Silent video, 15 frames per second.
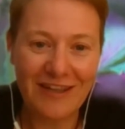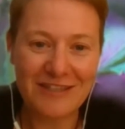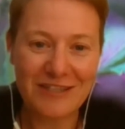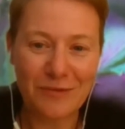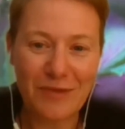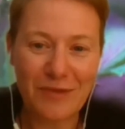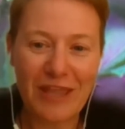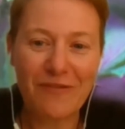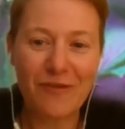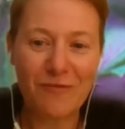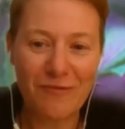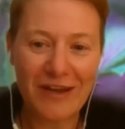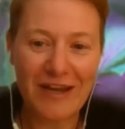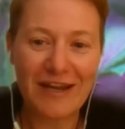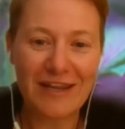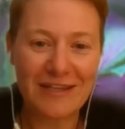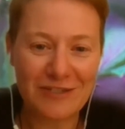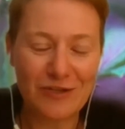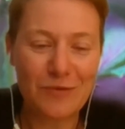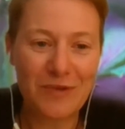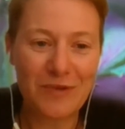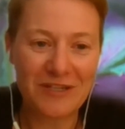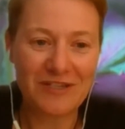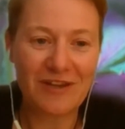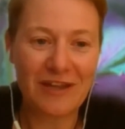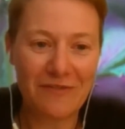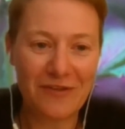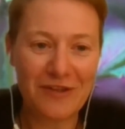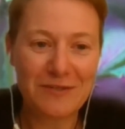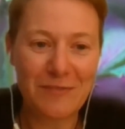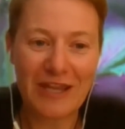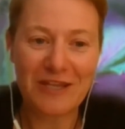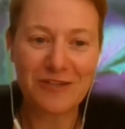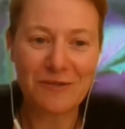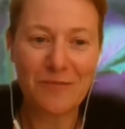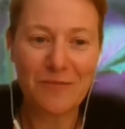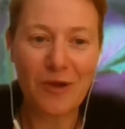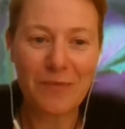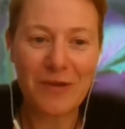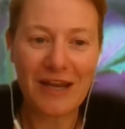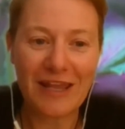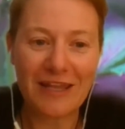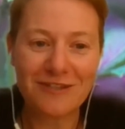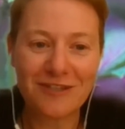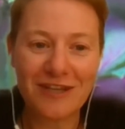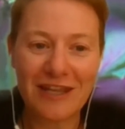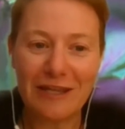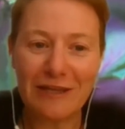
So we have a really super diverse patient population here